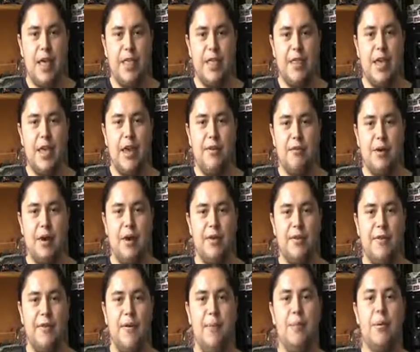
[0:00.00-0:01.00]
they're wrong
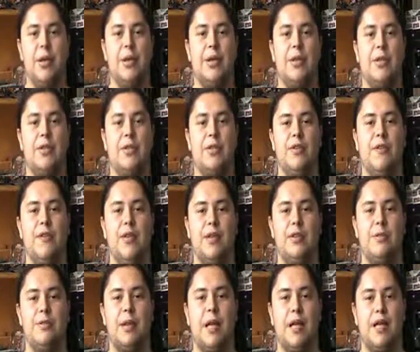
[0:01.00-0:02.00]
for bullying you in the
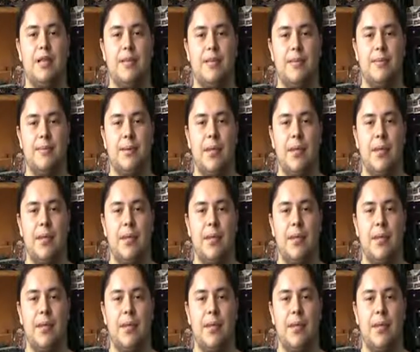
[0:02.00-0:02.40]
first place.